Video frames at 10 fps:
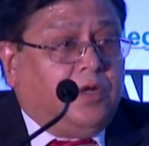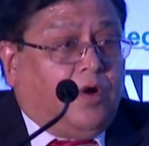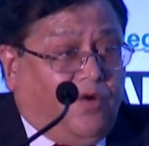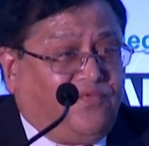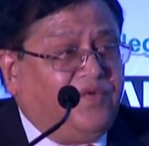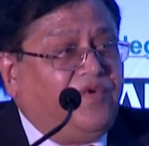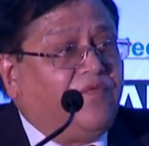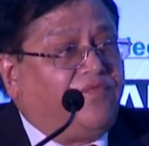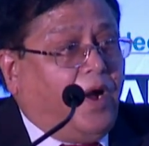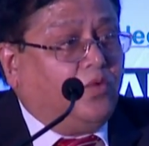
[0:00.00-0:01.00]
Often we
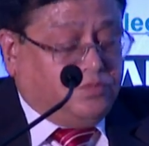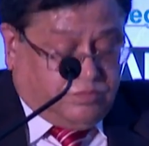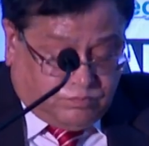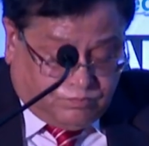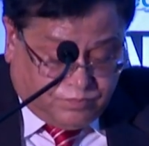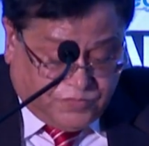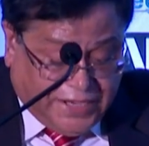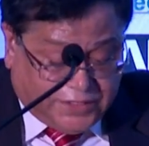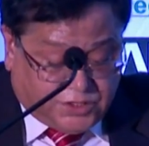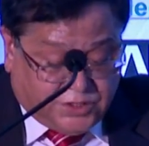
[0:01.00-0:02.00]
have found
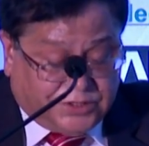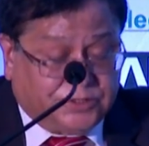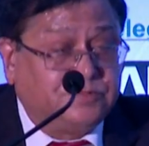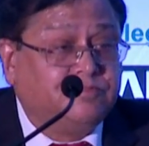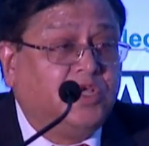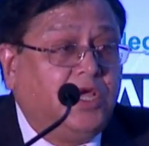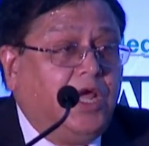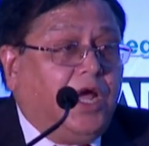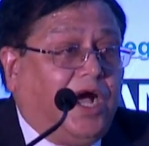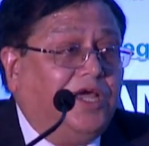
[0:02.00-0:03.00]
that
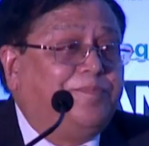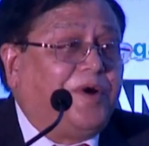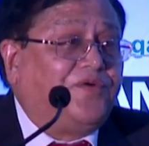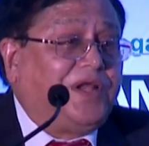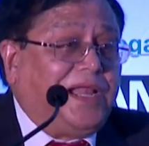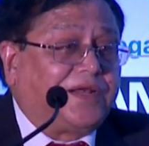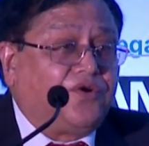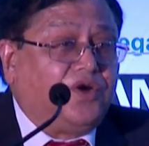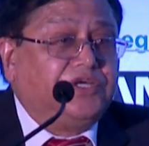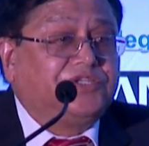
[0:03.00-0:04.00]
high power
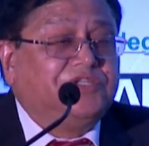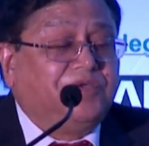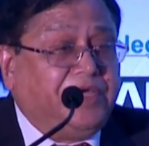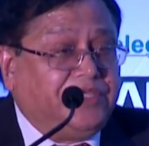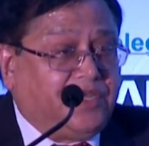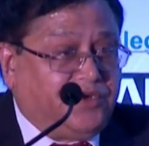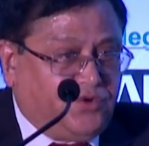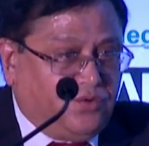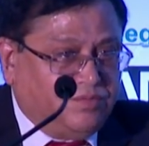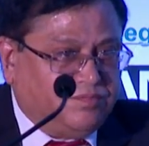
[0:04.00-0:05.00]
electronics is a major
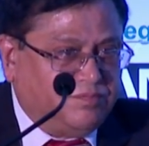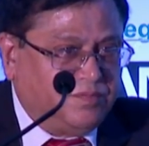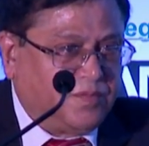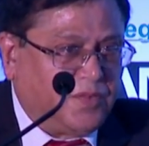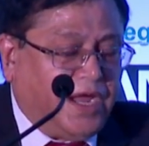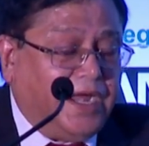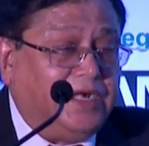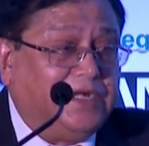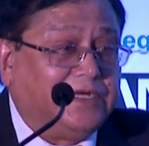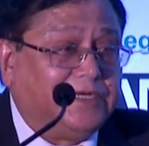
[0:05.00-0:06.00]
issue,
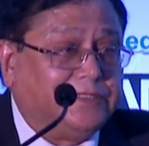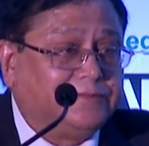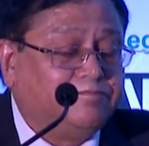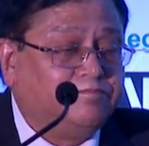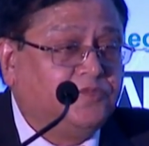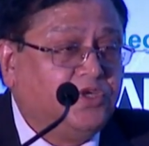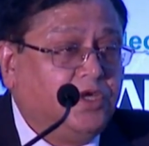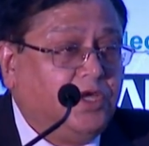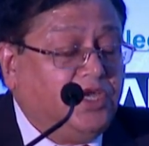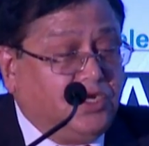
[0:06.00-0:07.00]
and
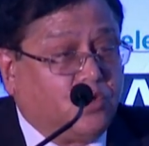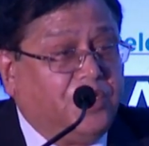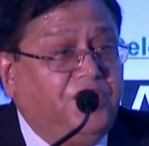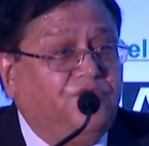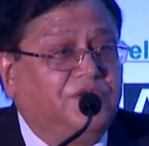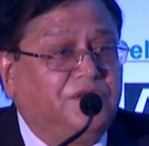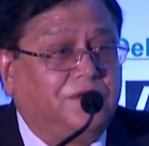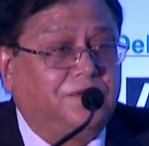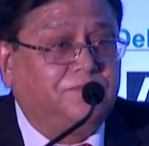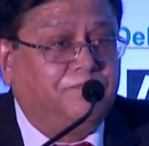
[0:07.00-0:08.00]
including even
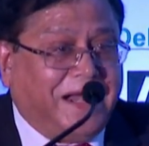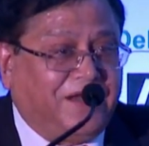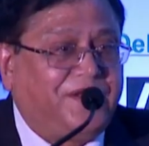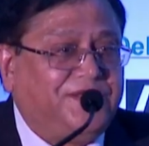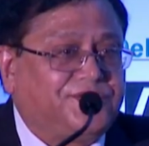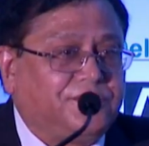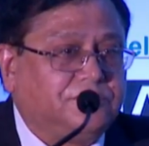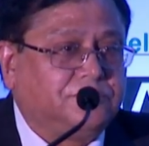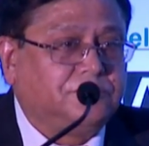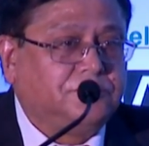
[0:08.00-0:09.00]
the batteries.
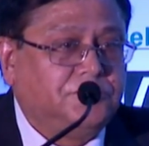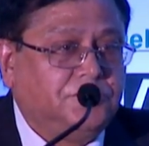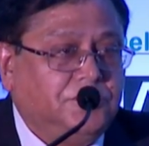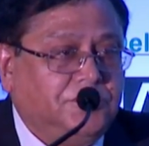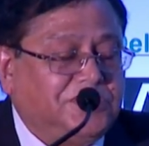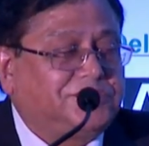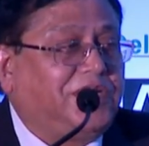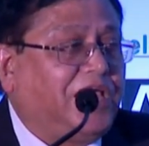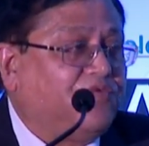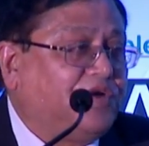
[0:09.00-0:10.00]

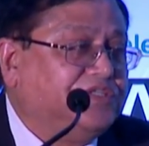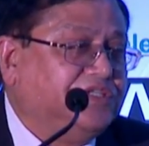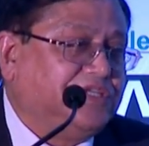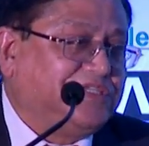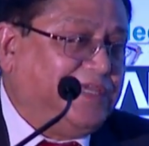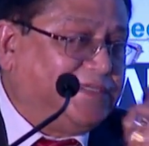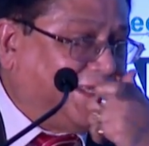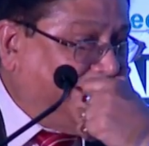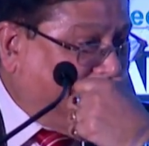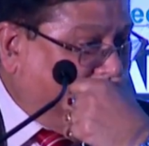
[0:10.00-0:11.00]
Yesterday I was in the
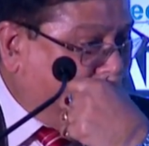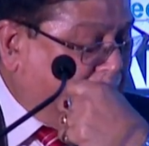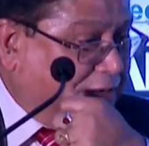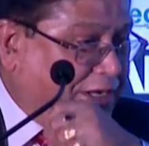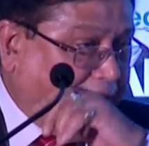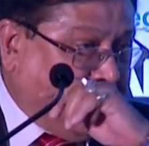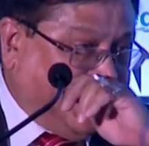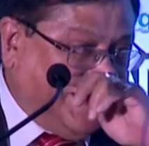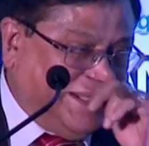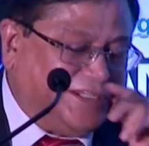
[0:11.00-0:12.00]
CSIR laboratory
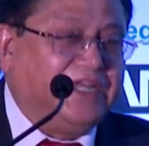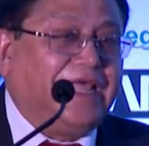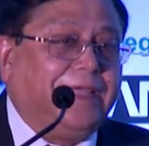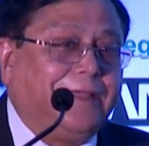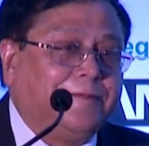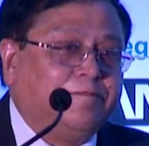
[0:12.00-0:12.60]
at Chennai.